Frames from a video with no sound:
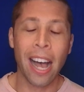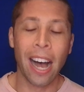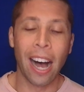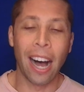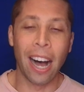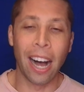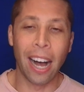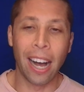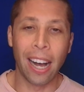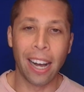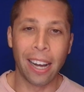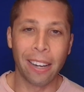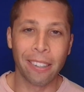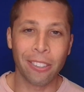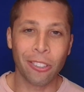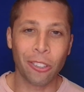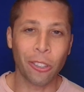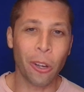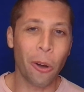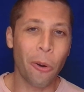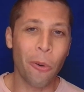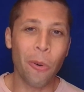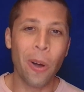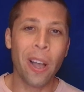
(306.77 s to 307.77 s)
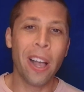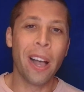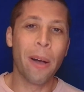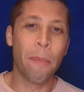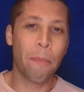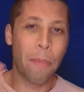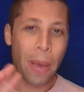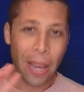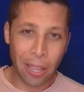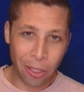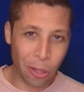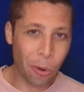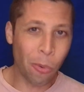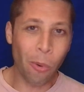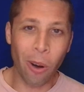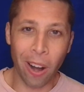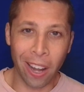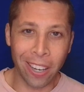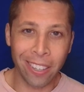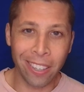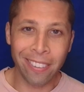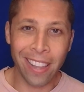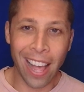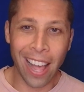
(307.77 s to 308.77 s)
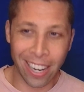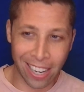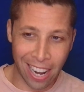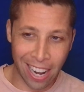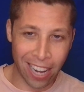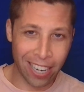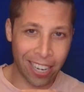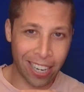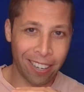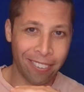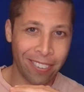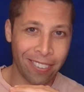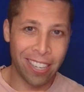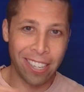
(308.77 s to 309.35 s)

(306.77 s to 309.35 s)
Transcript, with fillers: Uh, so pick the one that kind of